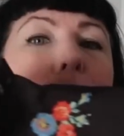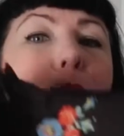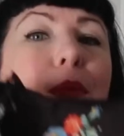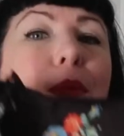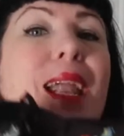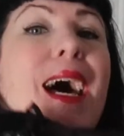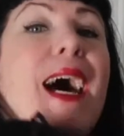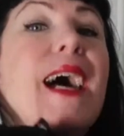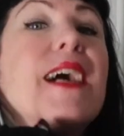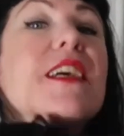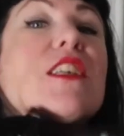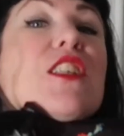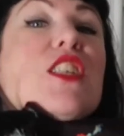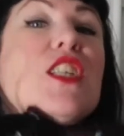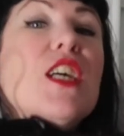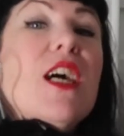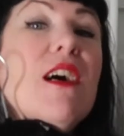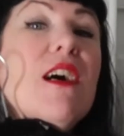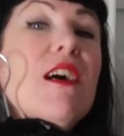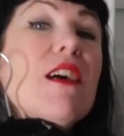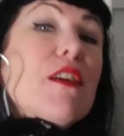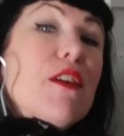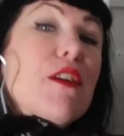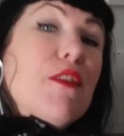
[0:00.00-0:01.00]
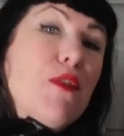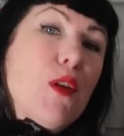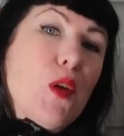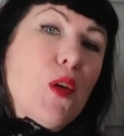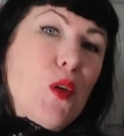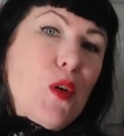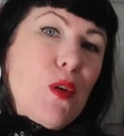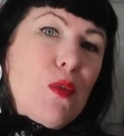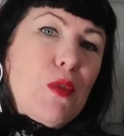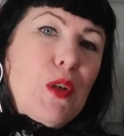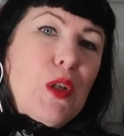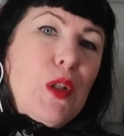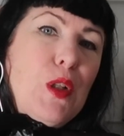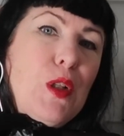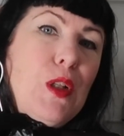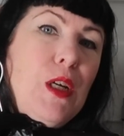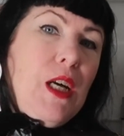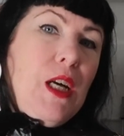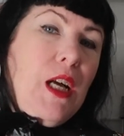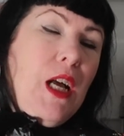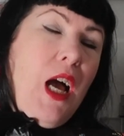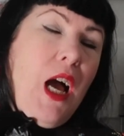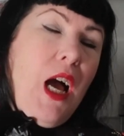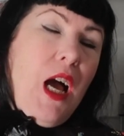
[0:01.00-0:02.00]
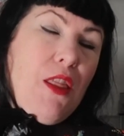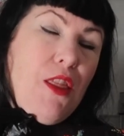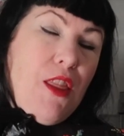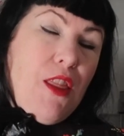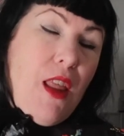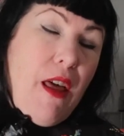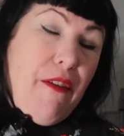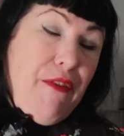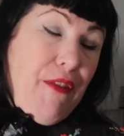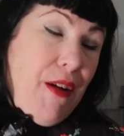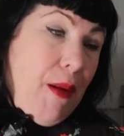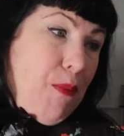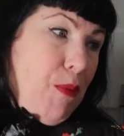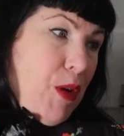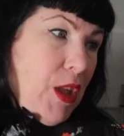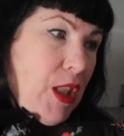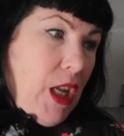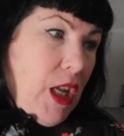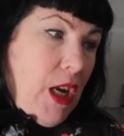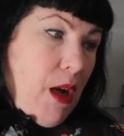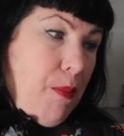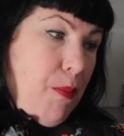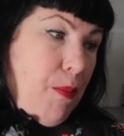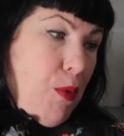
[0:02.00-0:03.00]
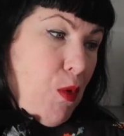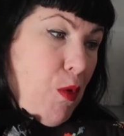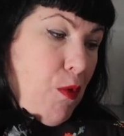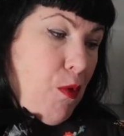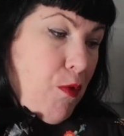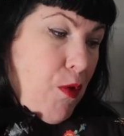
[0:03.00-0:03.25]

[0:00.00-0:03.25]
black dark floral, a fabric that I bought